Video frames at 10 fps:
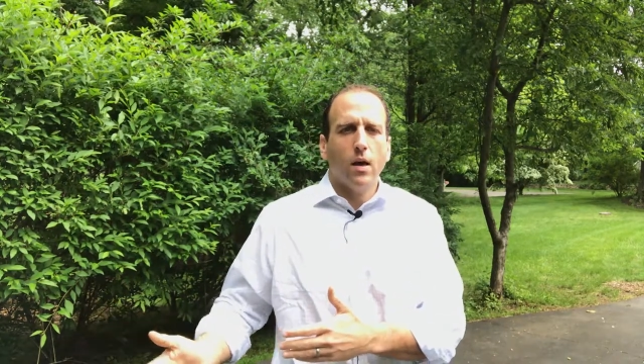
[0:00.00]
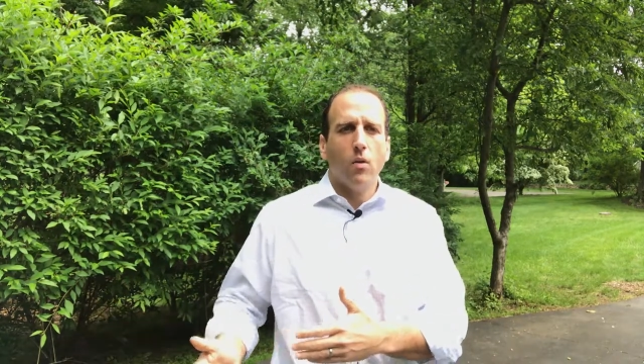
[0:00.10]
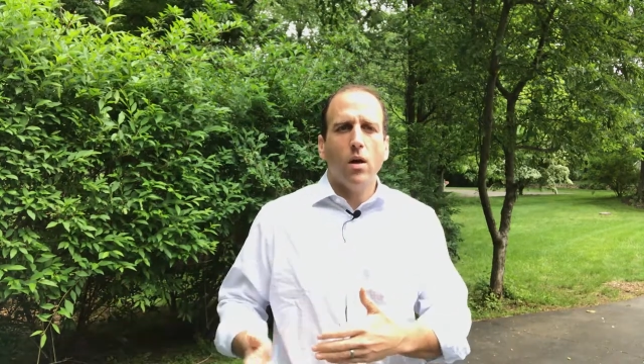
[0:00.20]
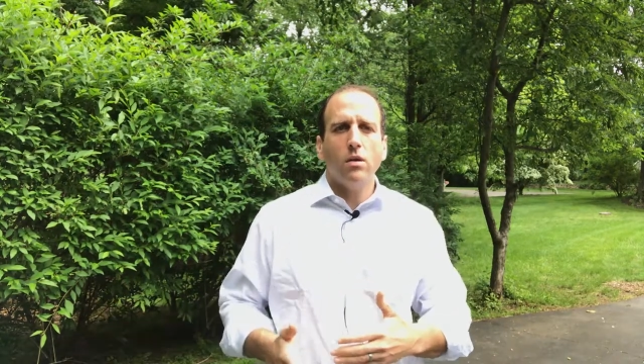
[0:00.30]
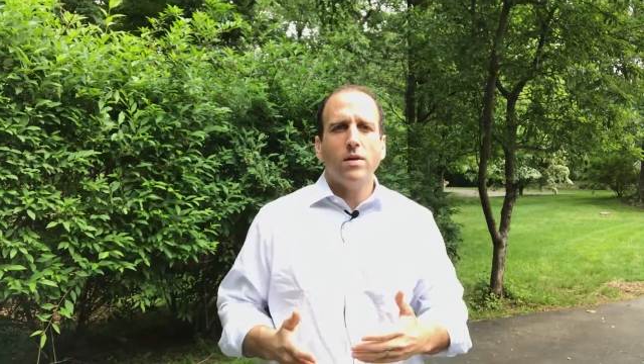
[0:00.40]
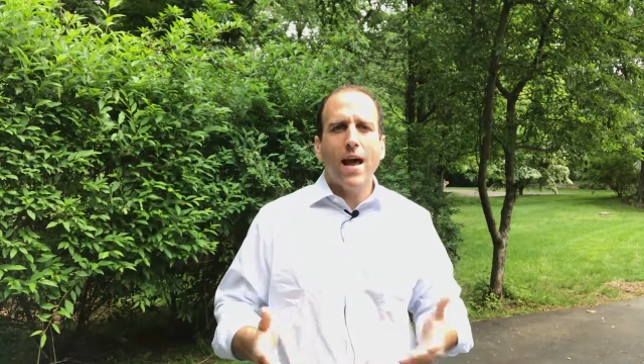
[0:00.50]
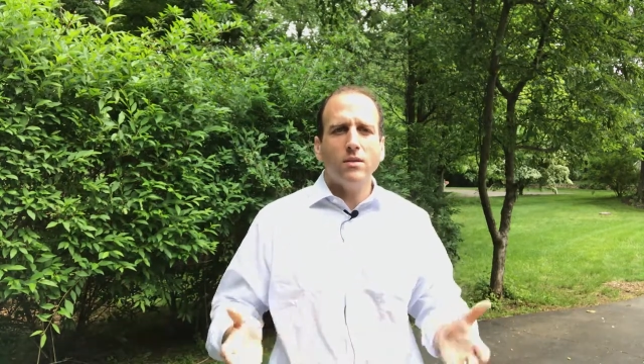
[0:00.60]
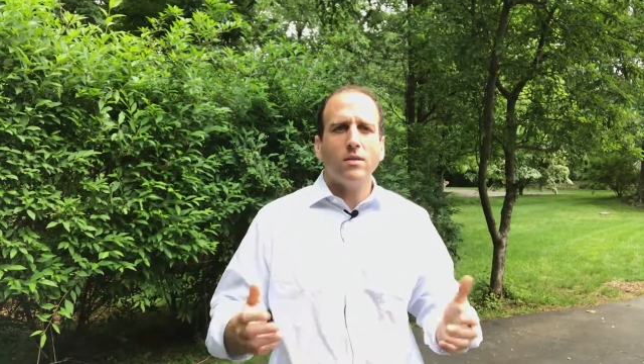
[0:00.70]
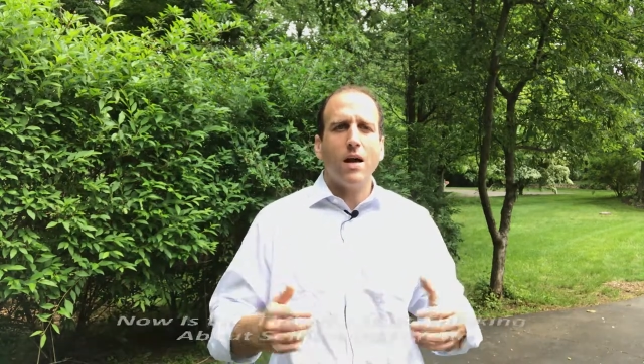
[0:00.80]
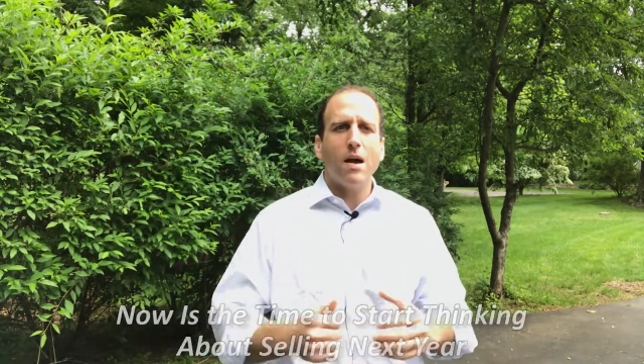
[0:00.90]
Well,
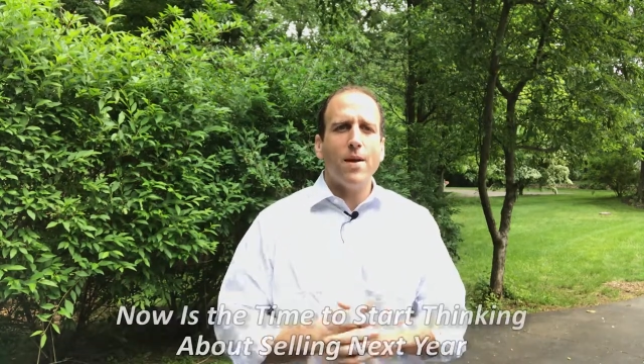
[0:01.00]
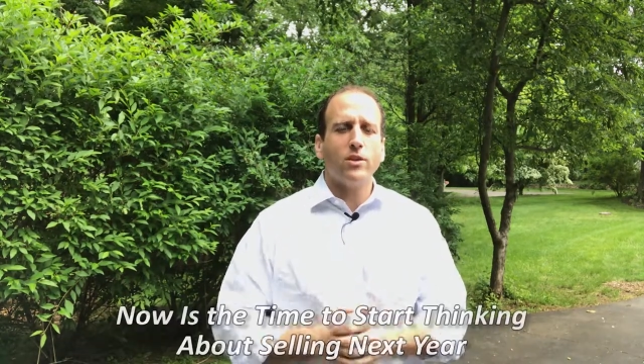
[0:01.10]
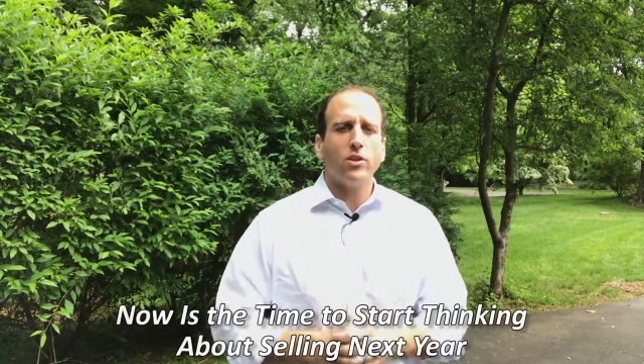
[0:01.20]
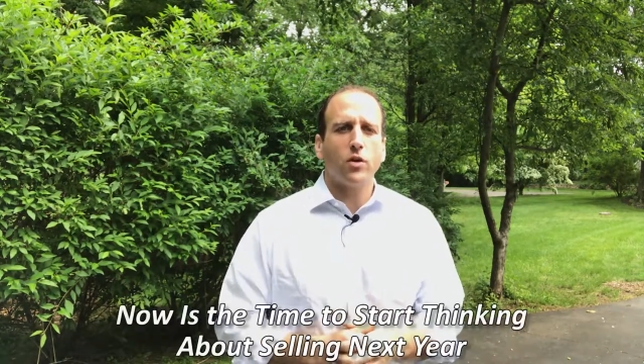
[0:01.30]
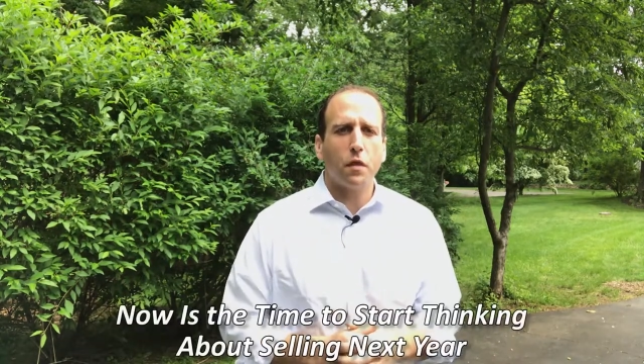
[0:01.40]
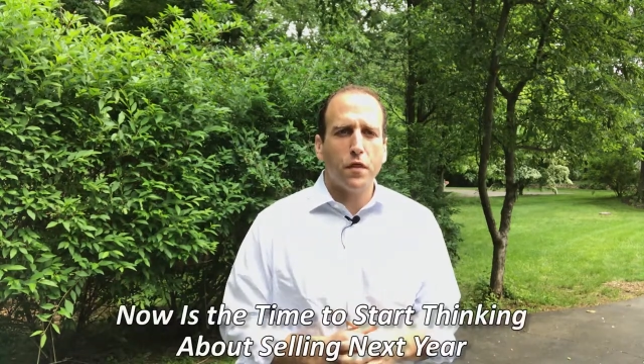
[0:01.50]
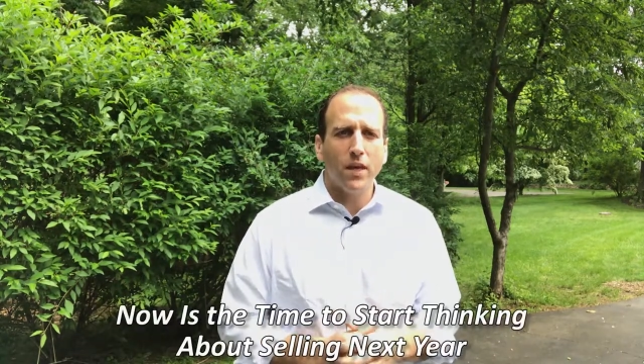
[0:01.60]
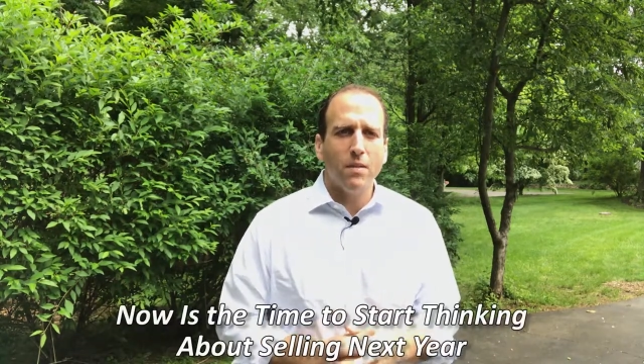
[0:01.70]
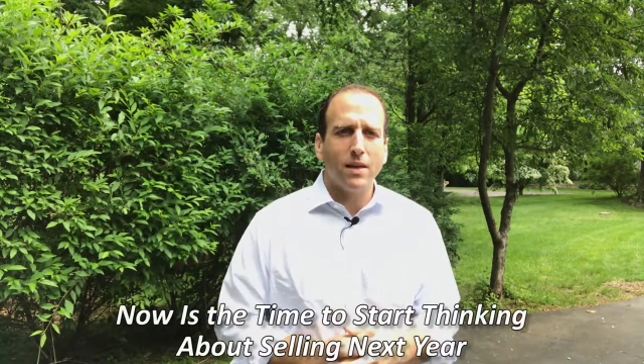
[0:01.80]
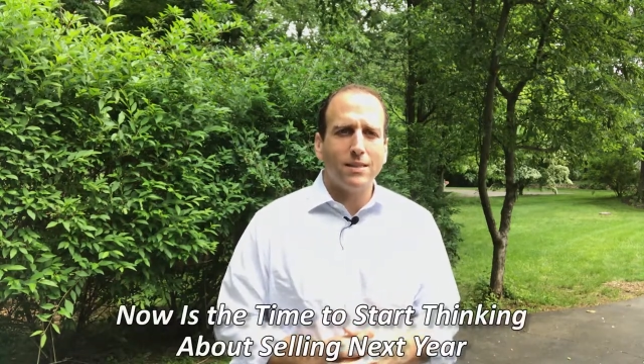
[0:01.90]
now's the time to actually start
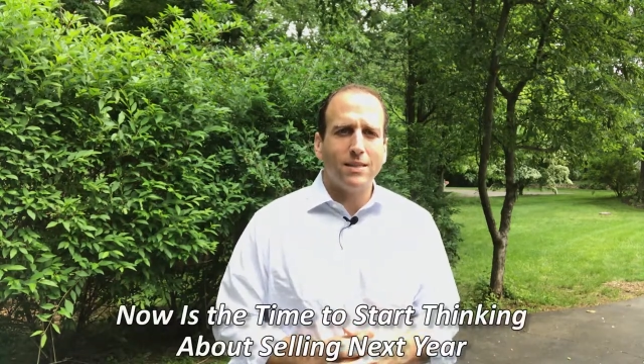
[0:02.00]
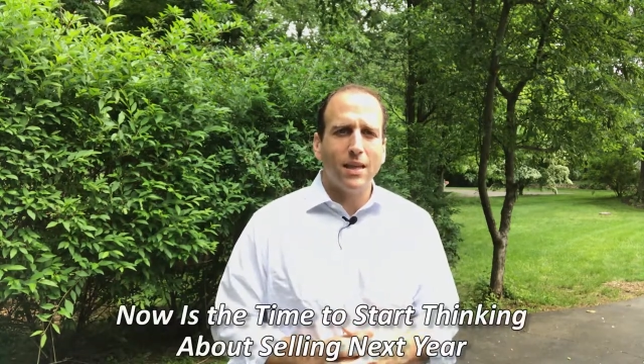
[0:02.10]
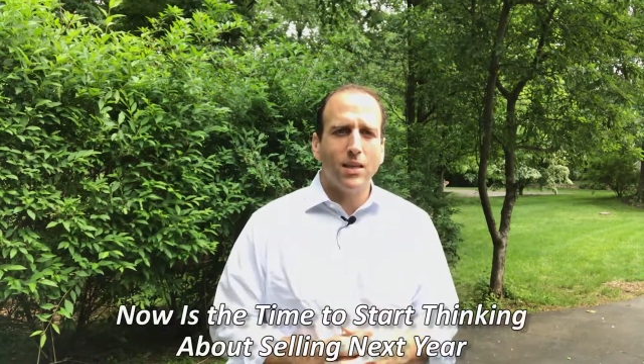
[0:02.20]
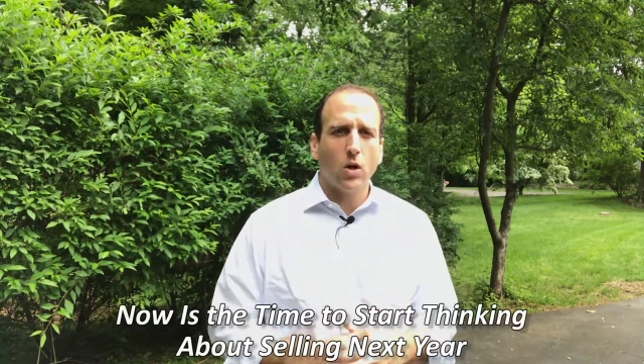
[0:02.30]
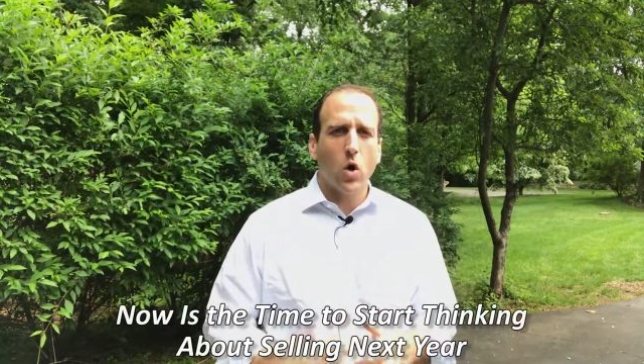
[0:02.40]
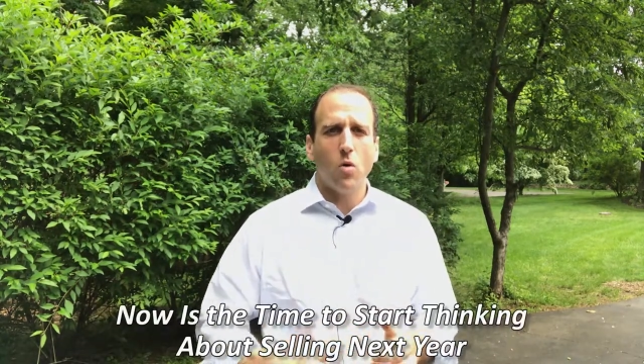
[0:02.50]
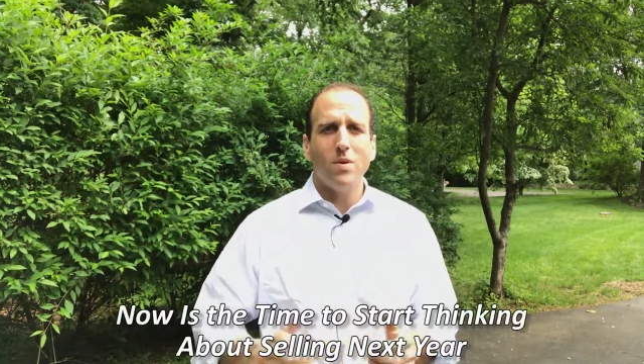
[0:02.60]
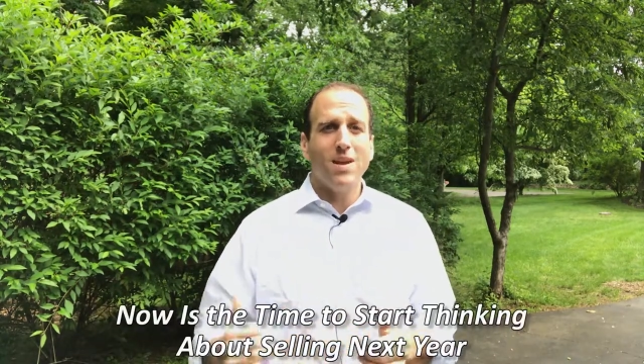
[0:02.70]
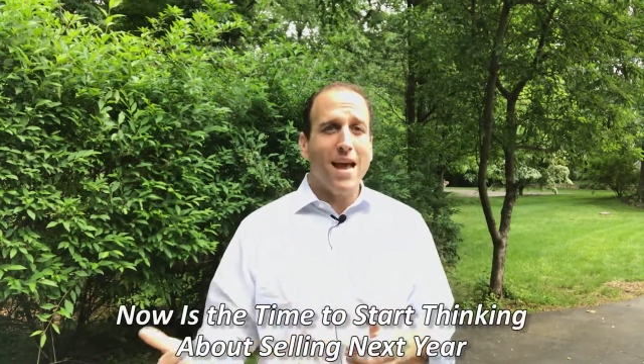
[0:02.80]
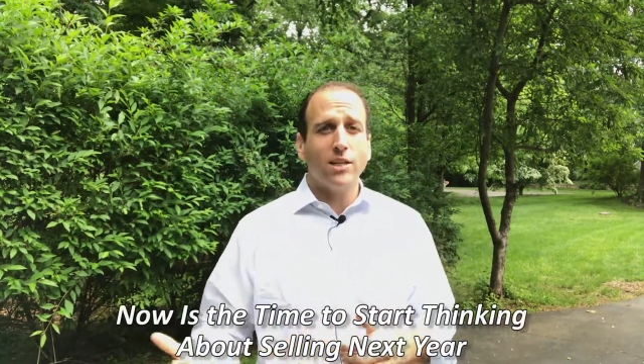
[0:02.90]
thinking about selling your
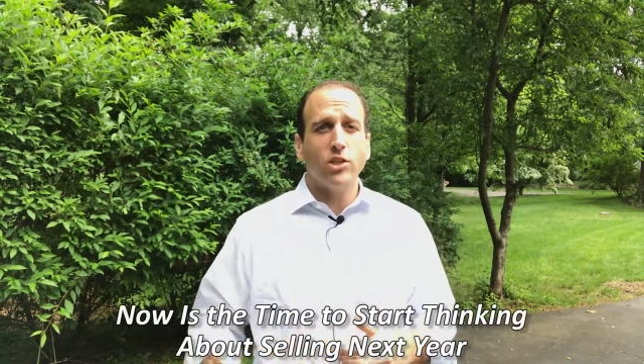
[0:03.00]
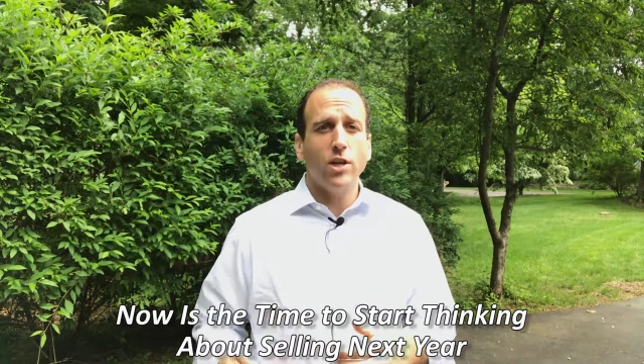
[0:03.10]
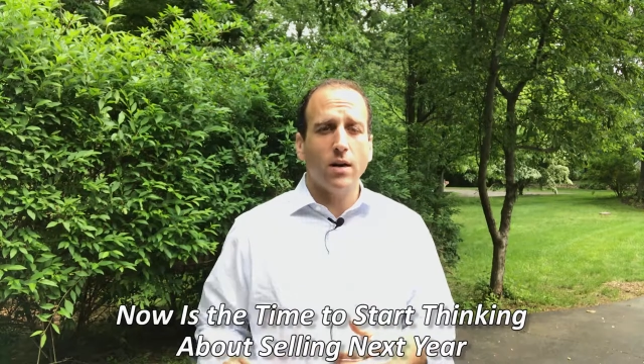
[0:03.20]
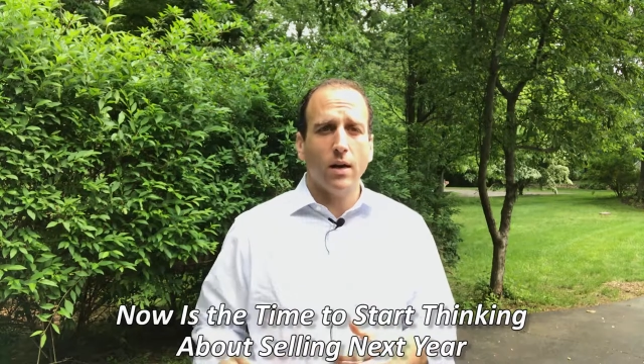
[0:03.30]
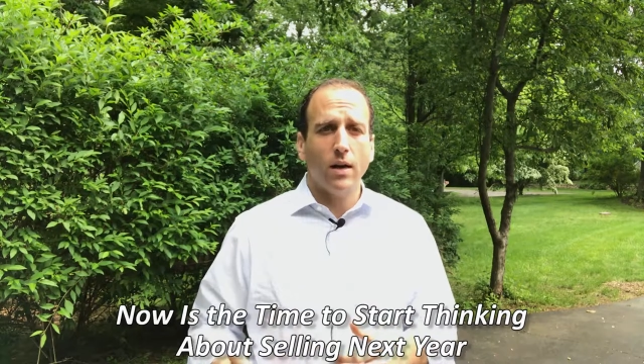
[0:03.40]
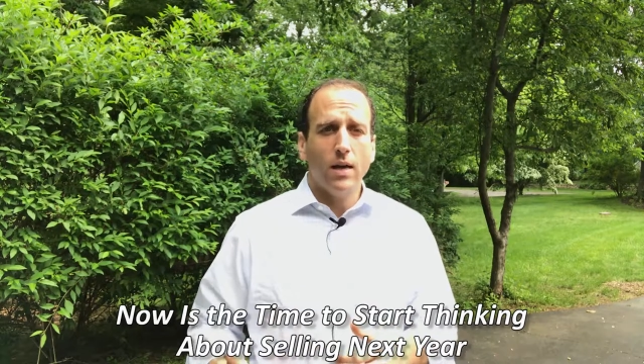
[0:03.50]
home next year.